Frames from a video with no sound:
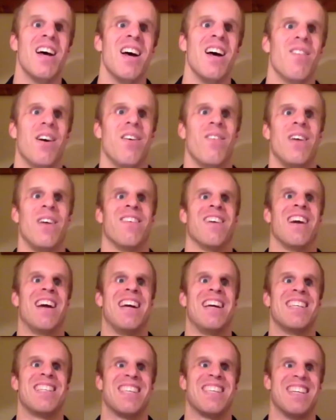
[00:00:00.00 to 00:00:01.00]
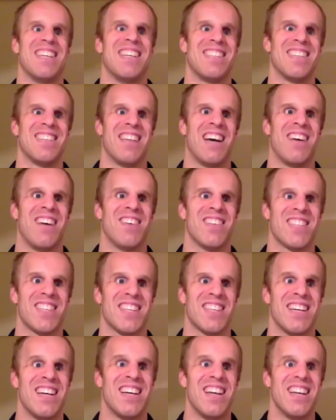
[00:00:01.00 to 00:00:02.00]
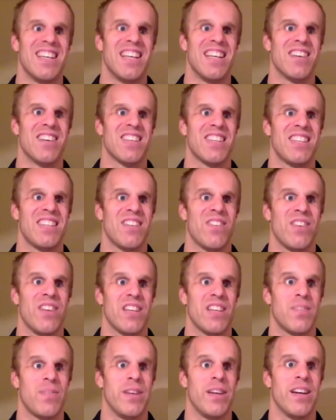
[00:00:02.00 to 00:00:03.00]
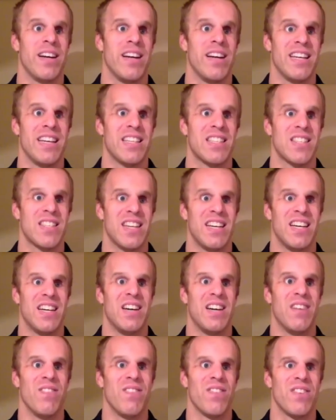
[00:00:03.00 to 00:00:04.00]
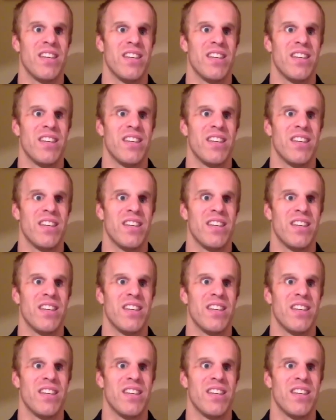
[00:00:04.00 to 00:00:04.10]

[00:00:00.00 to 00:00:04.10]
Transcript: when we raced. So that was a different experience. You